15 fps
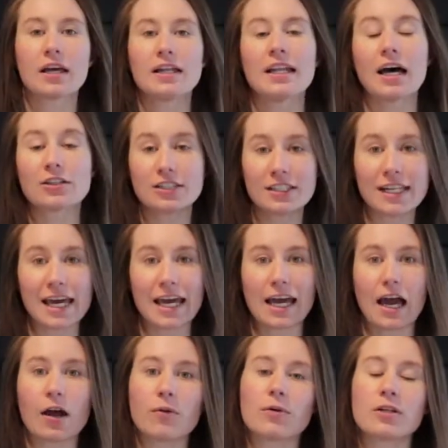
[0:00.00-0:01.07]
Now today
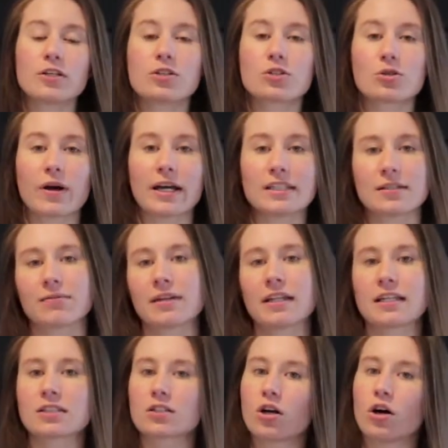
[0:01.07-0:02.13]
I want to try something
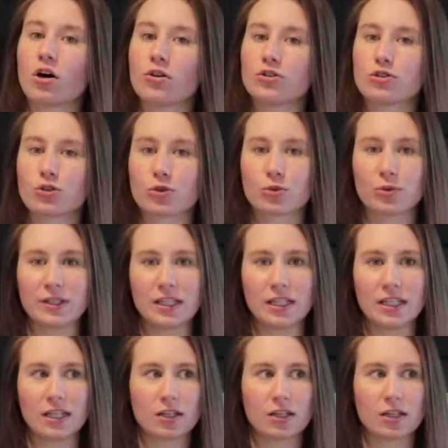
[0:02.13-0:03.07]
that's called torrijas.